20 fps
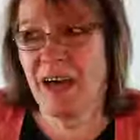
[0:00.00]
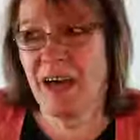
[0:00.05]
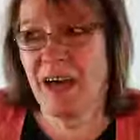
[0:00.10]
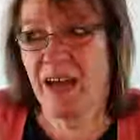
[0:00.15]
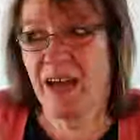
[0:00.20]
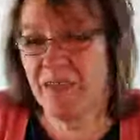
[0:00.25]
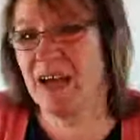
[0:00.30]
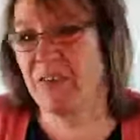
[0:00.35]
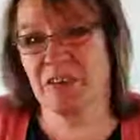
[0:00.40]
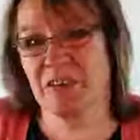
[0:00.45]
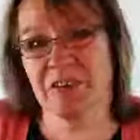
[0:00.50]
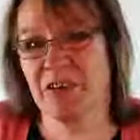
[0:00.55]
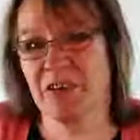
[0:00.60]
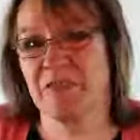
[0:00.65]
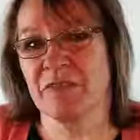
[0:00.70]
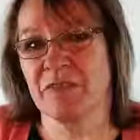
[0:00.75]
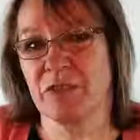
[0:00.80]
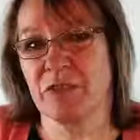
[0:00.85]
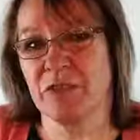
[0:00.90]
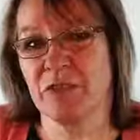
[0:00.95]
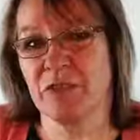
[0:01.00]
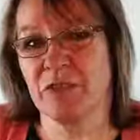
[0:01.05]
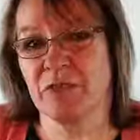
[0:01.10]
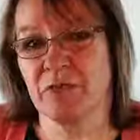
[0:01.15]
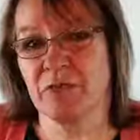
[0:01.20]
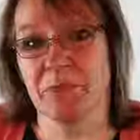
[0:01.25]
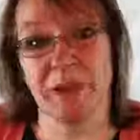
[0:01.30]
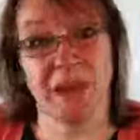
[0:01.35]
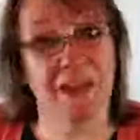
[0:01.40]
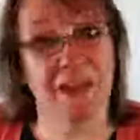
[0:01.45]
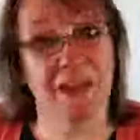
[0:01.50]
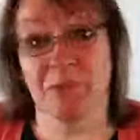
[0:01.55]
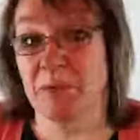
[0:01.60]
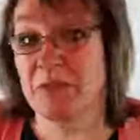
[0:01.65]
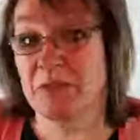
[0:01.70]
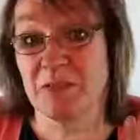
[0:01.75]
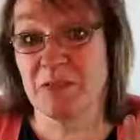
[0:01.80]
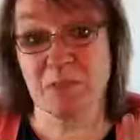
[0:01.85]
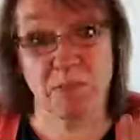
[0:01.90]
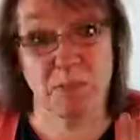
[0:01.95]
then I've achieved a huge
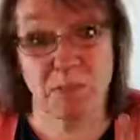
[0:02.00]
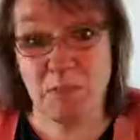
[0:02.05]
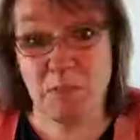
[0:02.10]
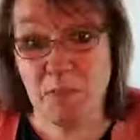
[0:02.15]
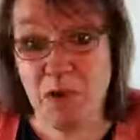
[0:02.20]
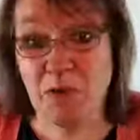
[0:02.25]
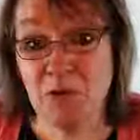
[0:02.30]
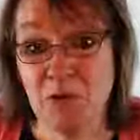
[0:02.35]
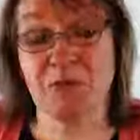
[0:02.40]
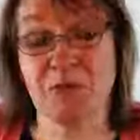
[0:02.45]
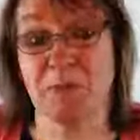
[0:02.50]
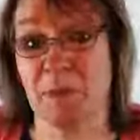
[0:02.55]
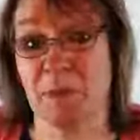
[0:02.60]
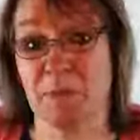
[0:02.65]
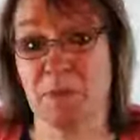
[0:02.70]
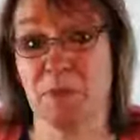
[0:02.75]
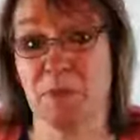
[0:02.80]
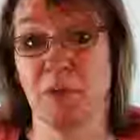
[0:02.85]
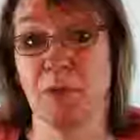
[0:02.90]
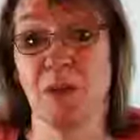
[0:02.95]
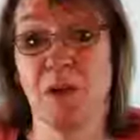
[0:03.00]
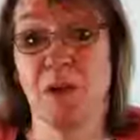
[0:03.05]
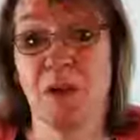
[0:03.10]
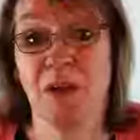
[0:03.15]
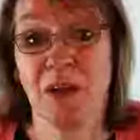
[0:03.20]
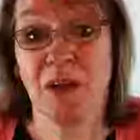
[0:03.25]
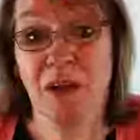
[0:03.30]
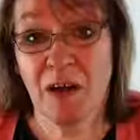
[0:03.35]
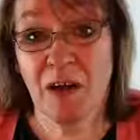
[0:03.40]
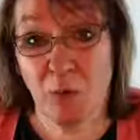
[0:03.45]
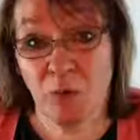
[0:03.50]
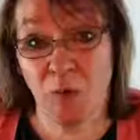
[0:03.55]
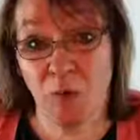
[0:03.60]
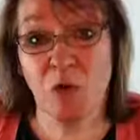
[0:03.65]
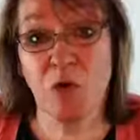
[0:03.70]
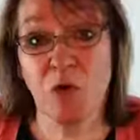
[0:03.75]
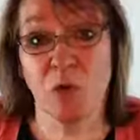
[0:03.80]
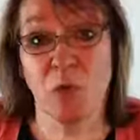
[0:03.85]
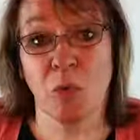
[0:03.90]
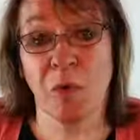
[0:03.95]
objective, because most people
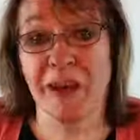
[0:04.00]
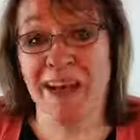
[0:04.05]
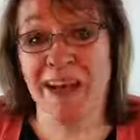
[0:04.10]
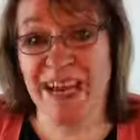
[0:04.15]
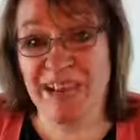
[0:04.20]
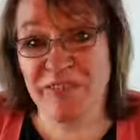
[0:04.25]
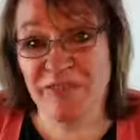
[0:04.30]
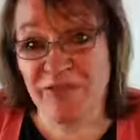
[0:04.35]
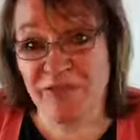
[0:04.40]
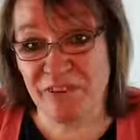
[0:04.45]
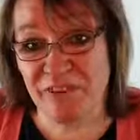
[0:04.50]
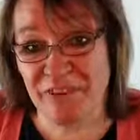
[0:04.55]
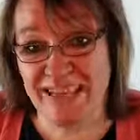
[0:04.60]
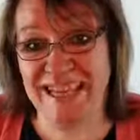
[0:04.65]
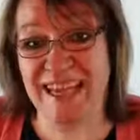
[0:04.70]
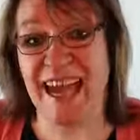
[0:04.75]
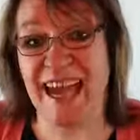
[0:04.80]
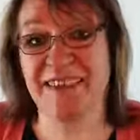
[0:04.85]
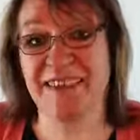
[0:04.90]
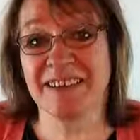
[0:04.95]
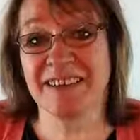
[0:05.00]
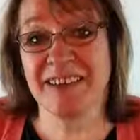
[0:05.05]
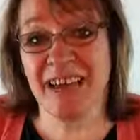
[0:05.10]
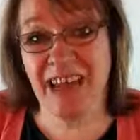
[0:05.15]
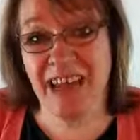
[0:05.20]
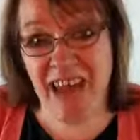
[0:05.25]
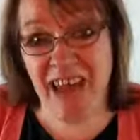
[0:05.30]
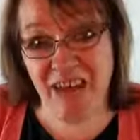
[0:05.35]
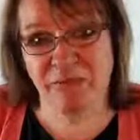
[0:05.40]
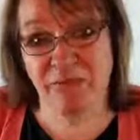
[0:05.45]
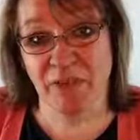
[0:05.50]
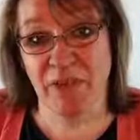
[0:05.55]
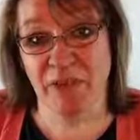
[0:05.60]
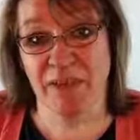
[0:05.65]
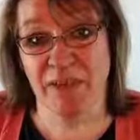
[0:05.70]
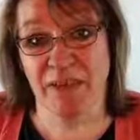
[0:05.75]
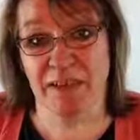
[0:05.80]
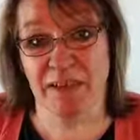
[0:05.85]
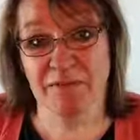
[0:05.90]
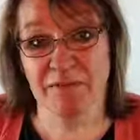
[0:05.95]
walk away and forget
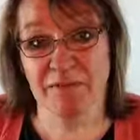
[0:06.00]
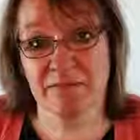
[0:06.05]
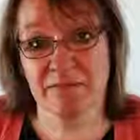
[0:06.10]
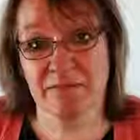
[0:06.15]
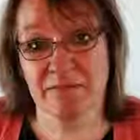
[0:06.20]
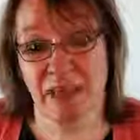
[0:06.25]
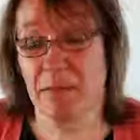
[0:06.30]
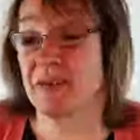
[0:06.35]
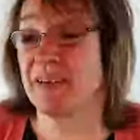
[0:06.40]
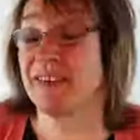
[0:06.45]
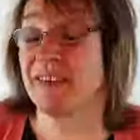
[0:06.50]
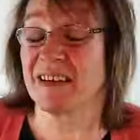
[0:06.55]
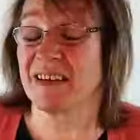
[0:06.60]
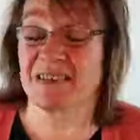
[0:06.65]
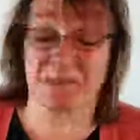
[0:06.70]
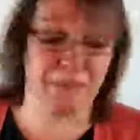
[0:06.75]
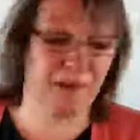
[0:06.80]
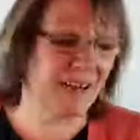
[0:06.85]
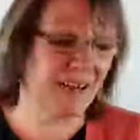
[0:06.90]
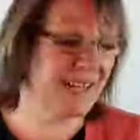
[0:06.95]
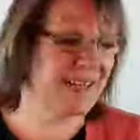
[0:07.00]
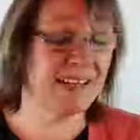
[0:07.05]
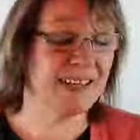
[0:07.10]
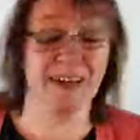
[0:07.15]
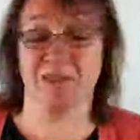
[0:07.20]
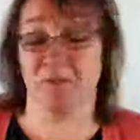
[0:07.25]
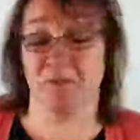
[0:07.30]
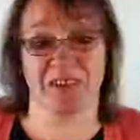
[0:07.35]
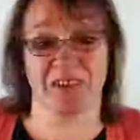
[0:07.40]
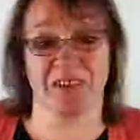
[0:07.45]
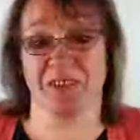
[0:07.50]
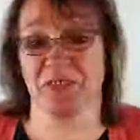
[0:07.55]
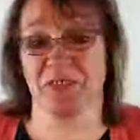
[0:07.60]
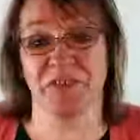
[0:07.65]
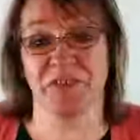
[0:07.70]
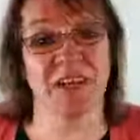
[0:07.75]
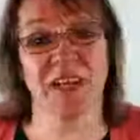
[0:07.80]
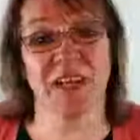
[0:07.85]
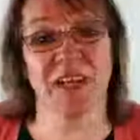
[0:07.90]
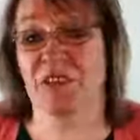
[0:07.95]
everything. They may take some handouts, which they'll
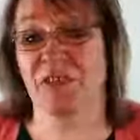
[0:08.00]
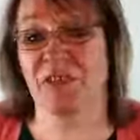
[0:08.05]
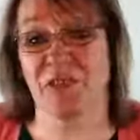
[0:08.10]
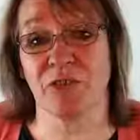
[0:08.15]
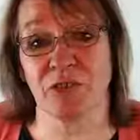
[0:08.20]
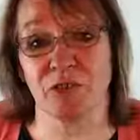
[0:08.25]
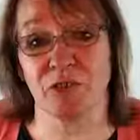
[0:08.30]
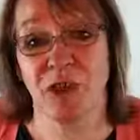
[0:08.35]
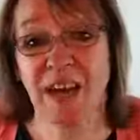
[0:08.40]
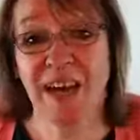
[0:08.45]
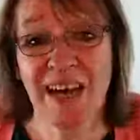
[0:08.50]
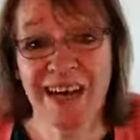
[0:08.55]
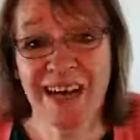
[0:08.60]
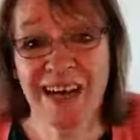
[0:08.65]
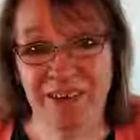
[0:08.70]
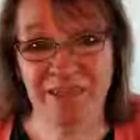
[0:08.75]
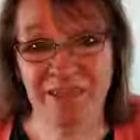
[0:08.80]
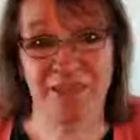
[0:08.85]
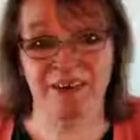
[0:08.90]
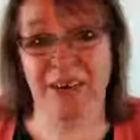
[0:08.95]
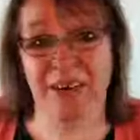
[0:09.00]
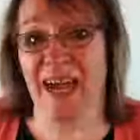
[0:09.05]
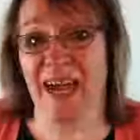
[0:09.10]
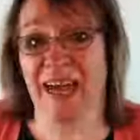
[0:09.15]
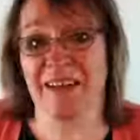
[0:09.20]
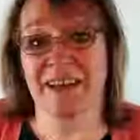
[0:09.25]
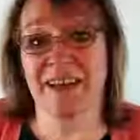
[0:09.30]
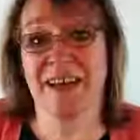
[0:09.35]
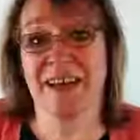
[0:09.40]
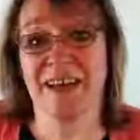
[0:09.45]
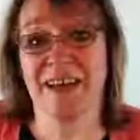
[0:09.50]
stick in a drawer and forget.